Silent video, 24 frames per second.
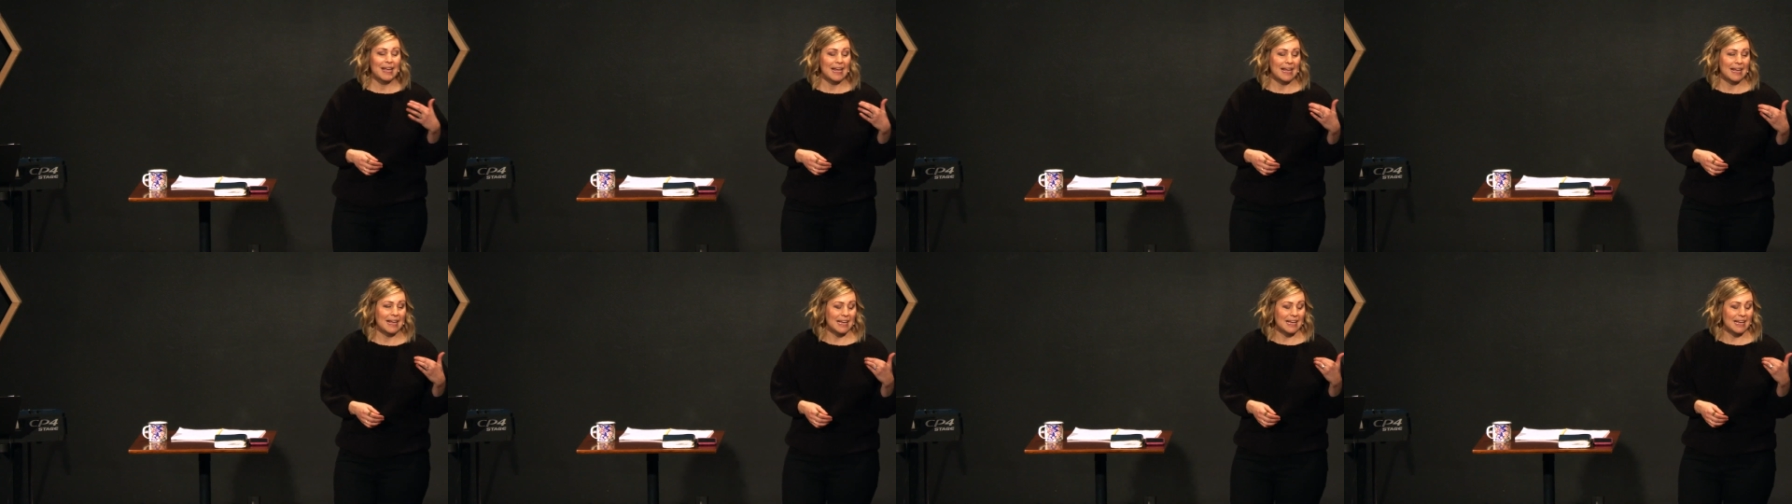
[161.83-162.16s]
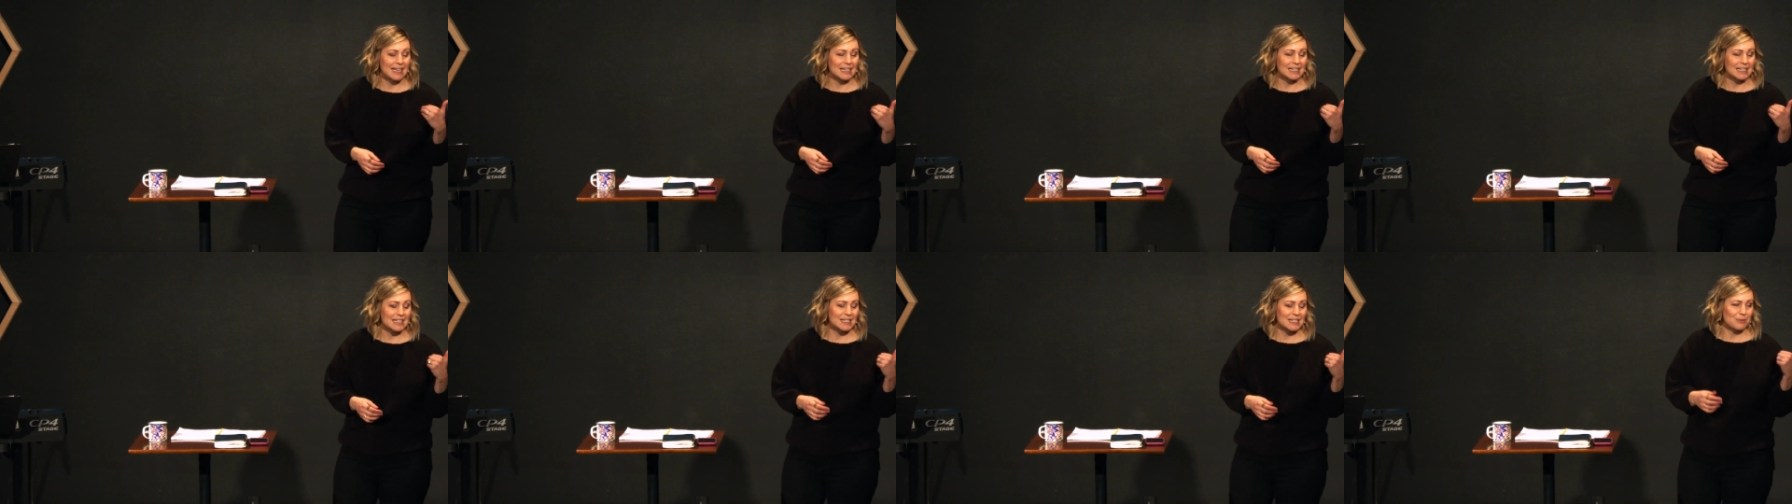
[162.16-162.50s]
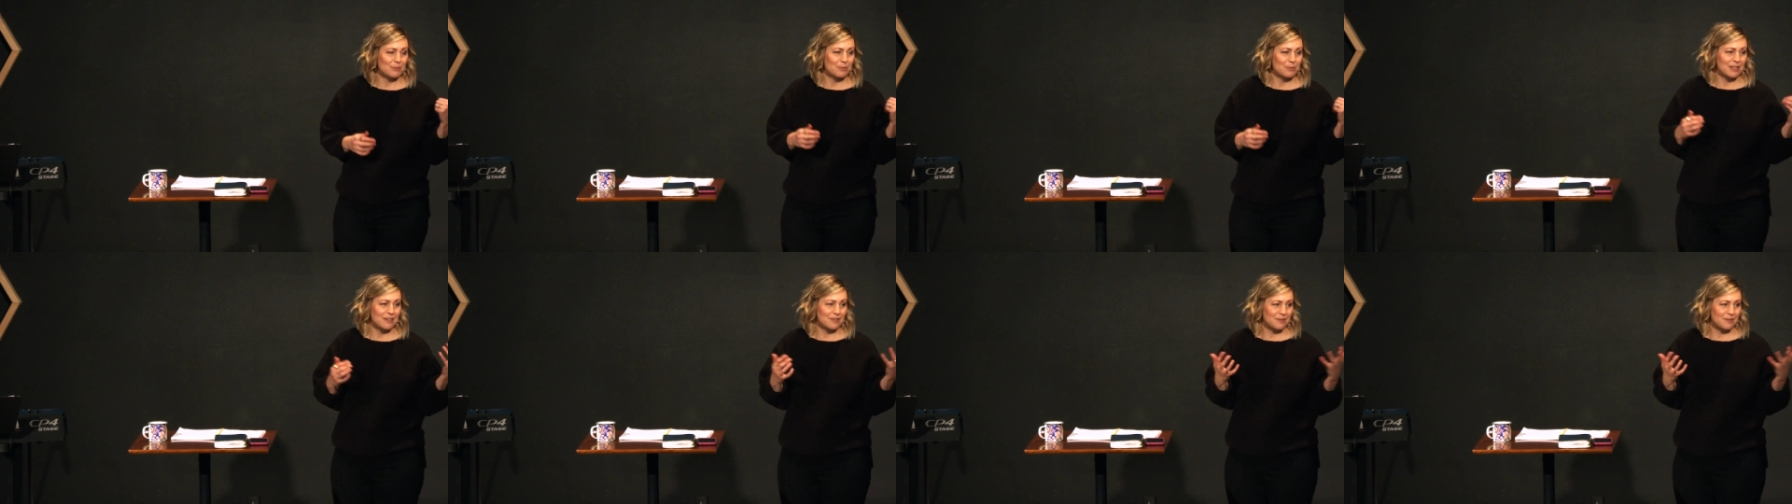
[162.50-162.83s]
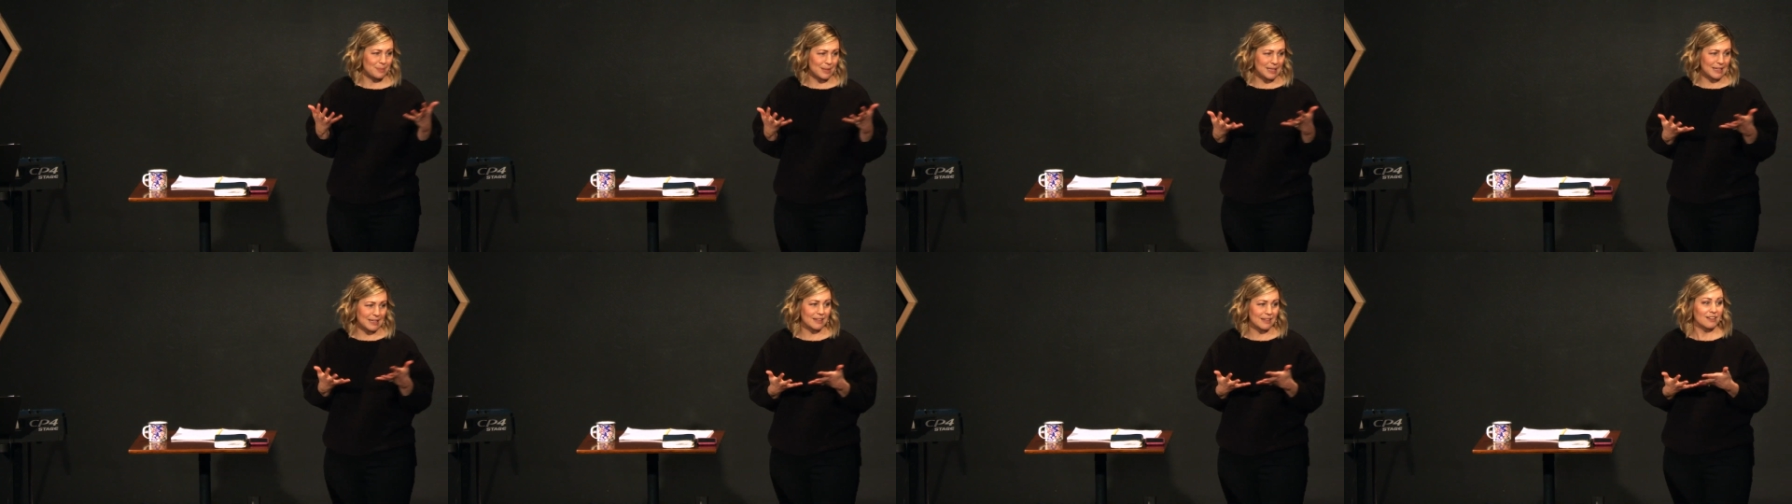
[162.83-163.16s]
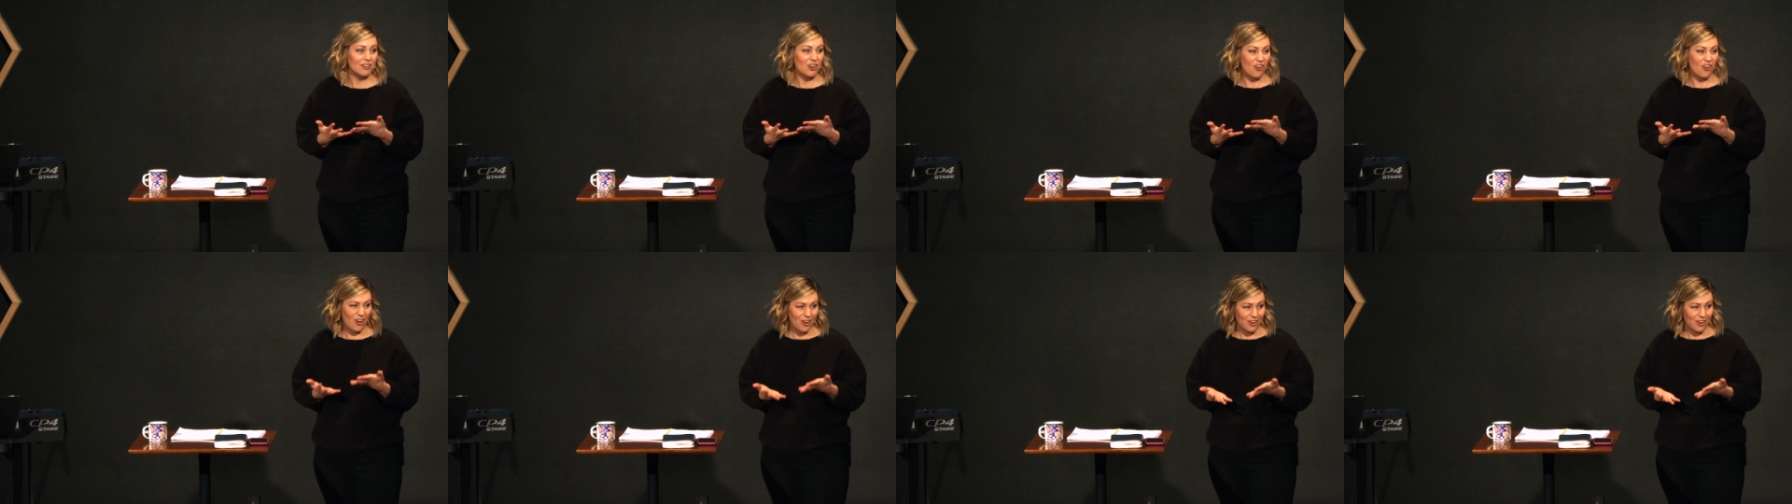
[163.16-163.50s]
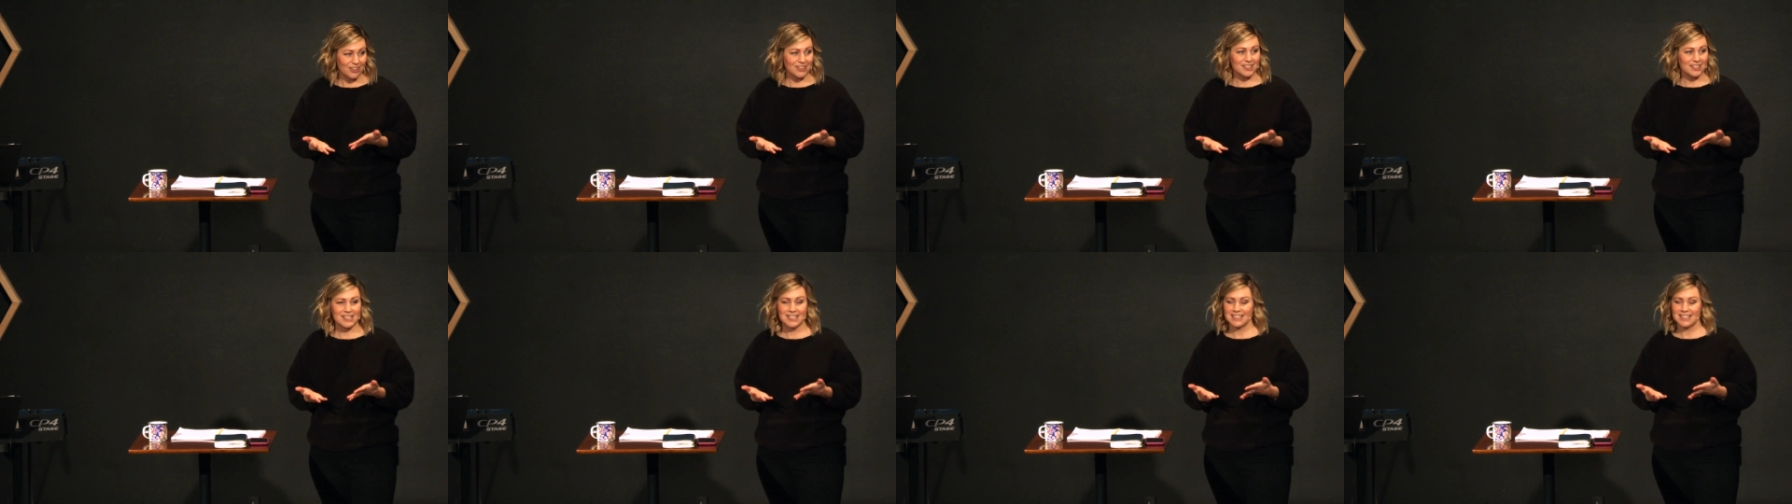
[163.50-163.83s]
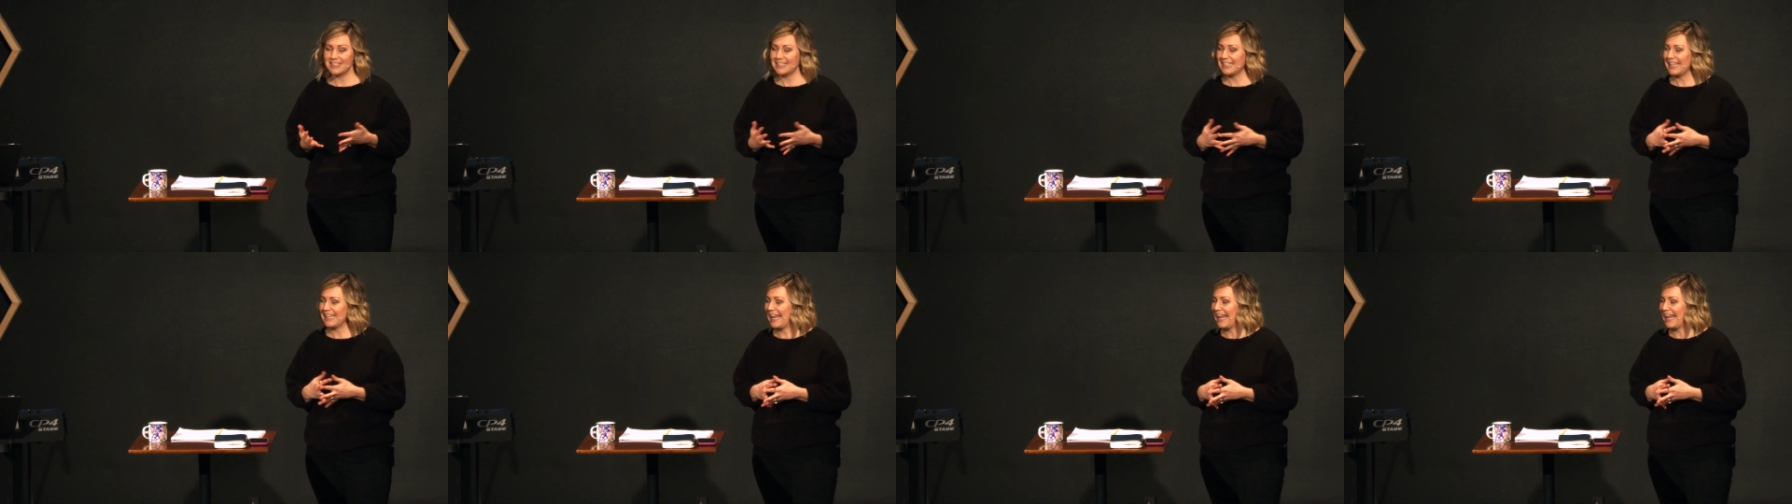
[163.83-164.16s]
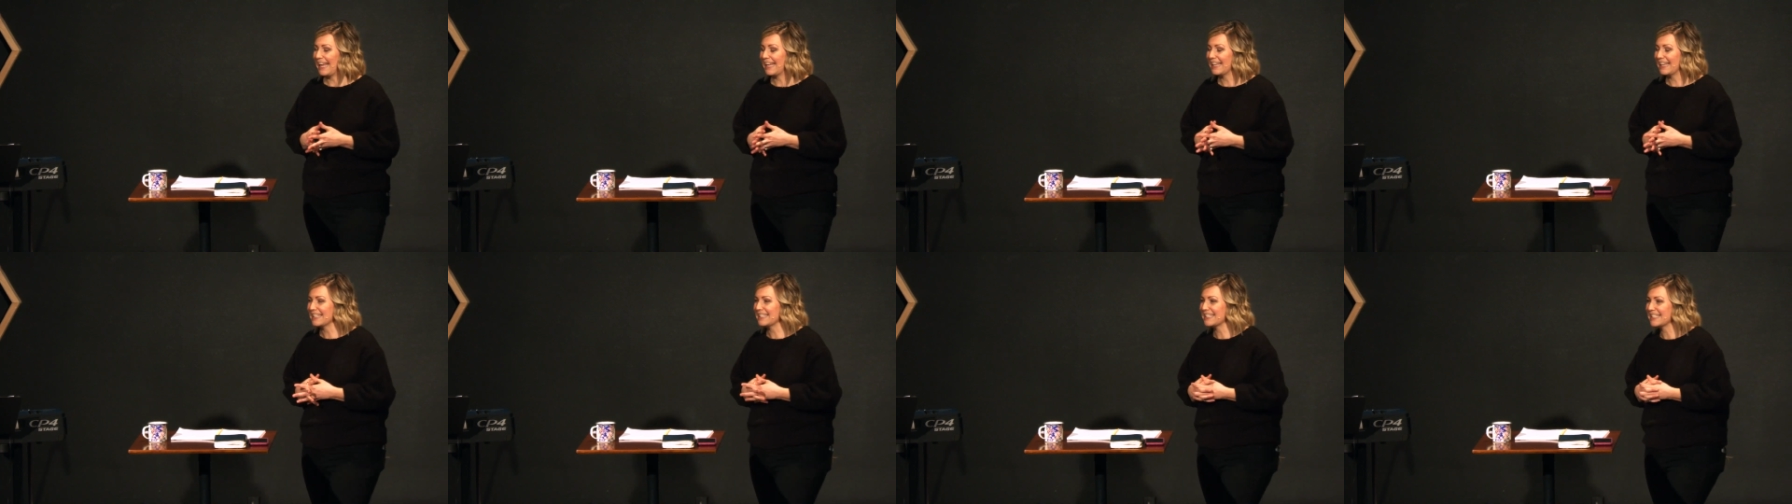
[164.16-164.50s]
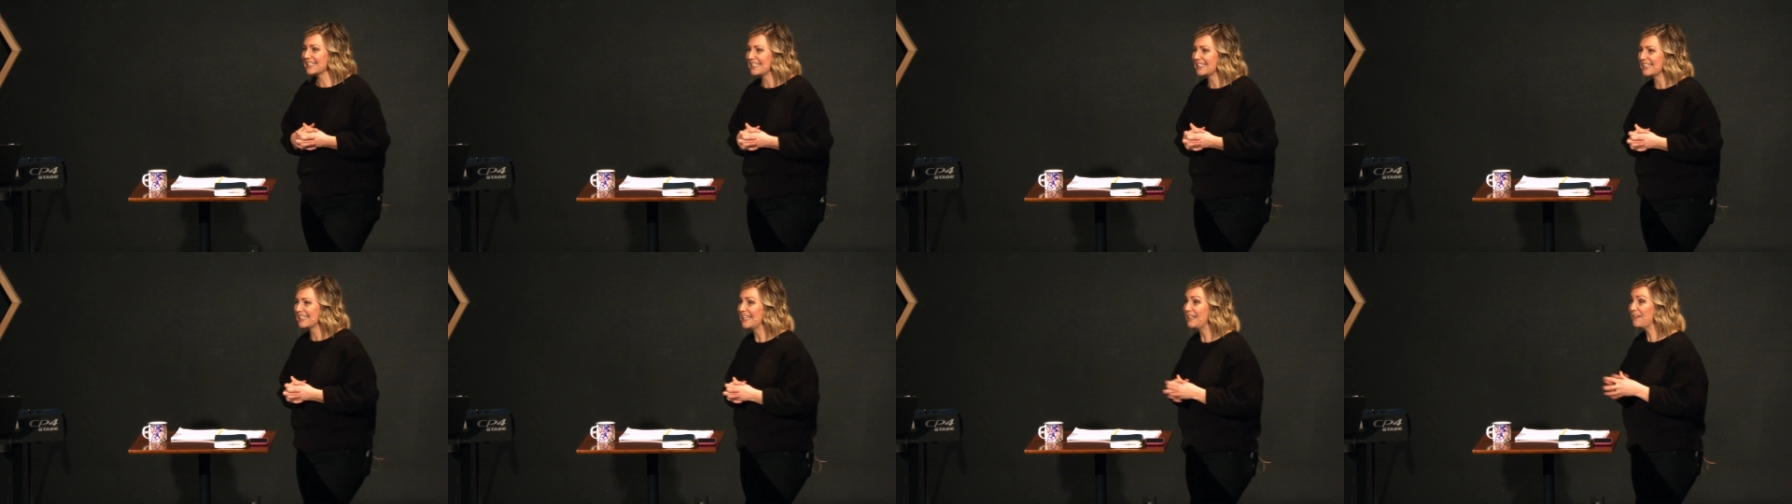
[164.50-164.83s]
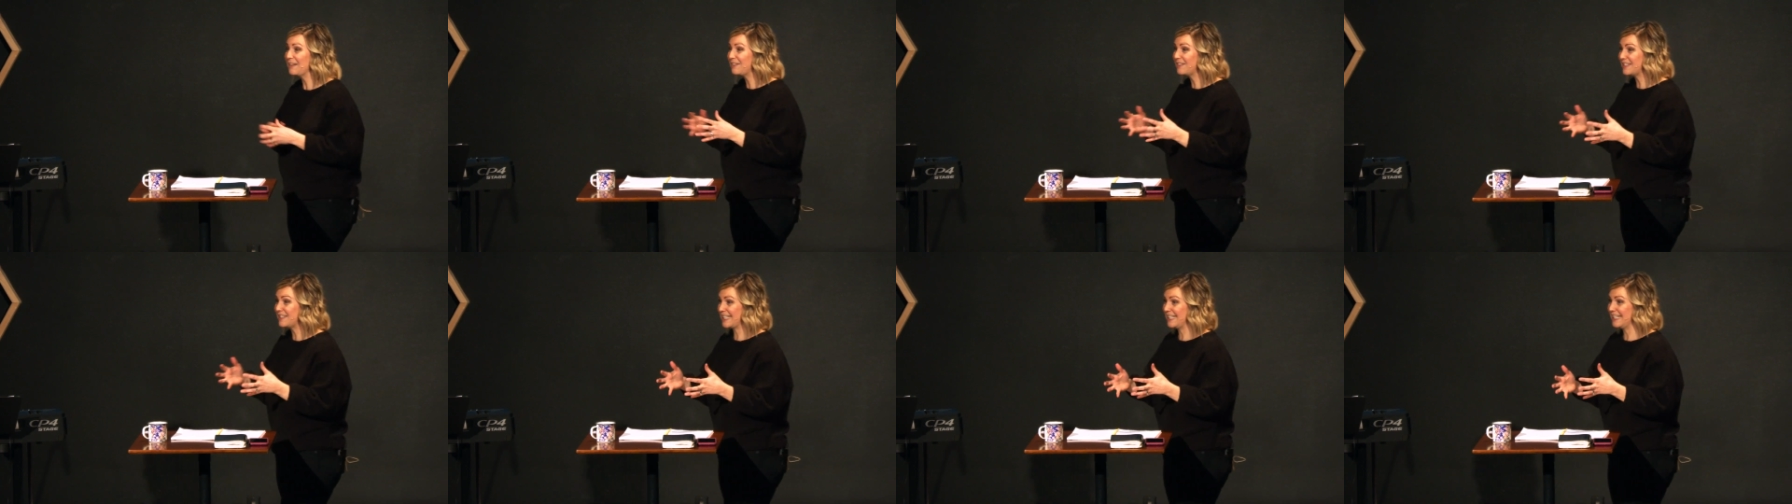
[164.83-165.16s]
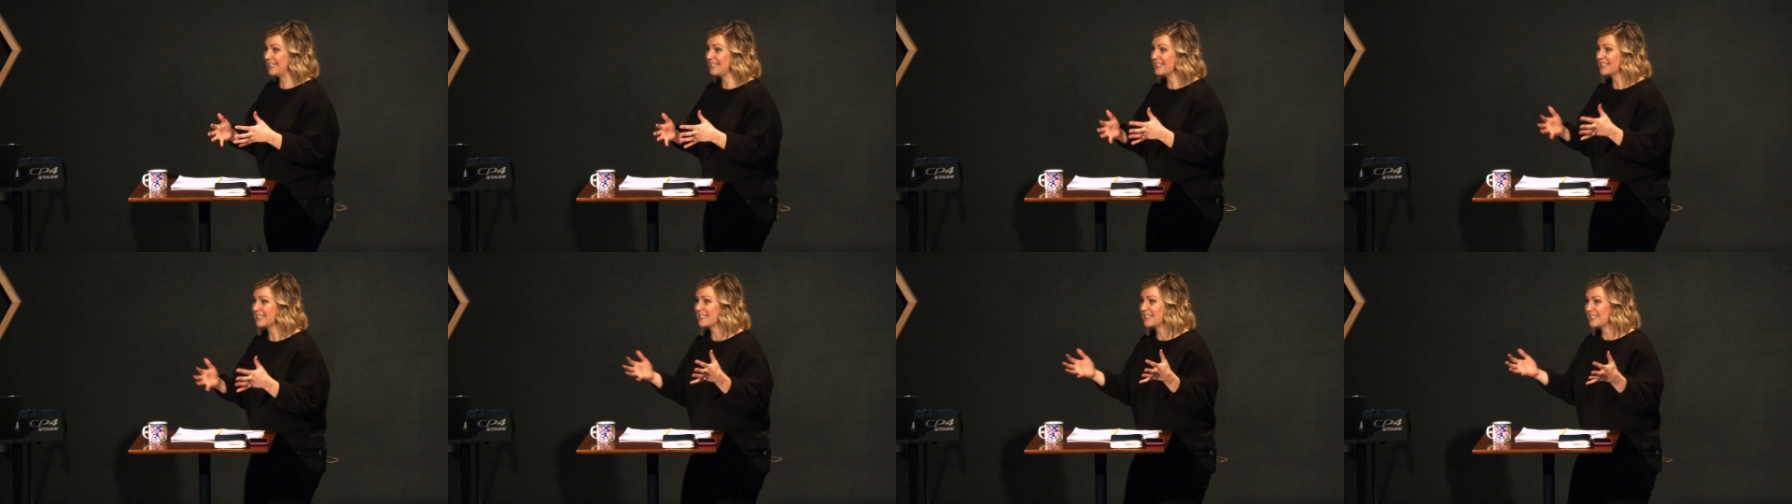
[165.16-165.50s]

and we've been called and gifted